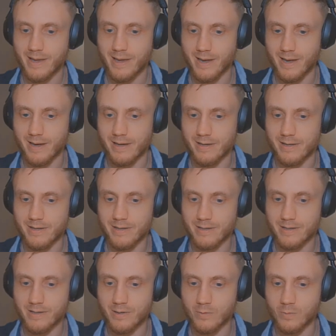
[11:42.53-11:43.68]
and
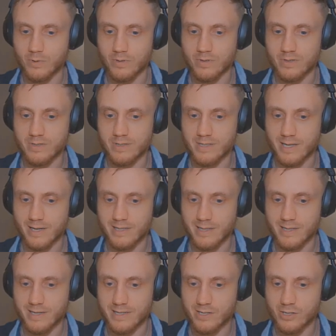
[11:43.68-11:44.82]
we'll select
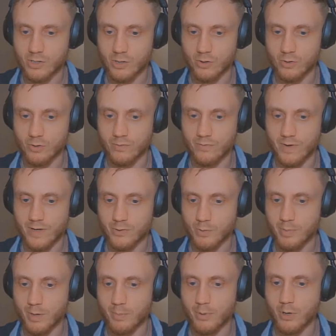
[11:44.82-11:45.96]
these. So fence
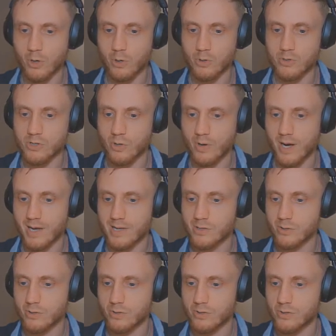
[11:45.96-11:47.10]
repair pros, no
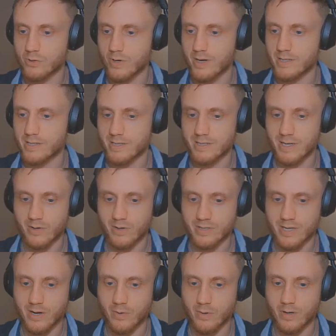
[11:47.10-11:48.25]
hassle, stress, etc.,
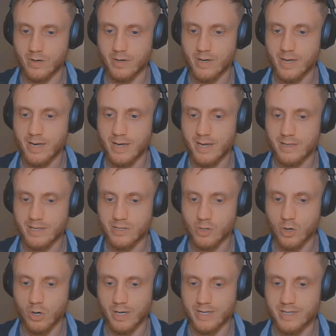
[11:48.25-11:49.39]
etc. These are
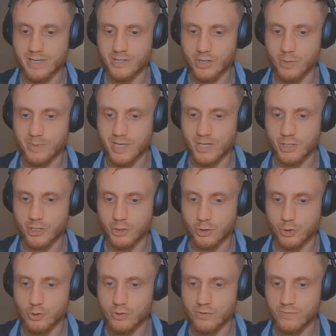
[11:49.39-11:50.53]
all ideas you could potentially
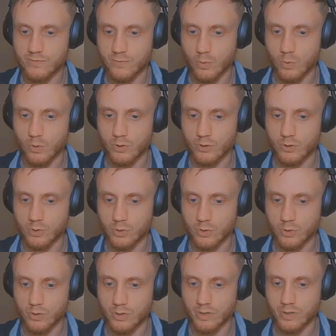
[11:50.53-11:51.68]
use for
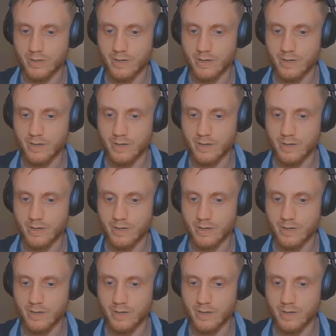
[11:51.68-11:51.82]
your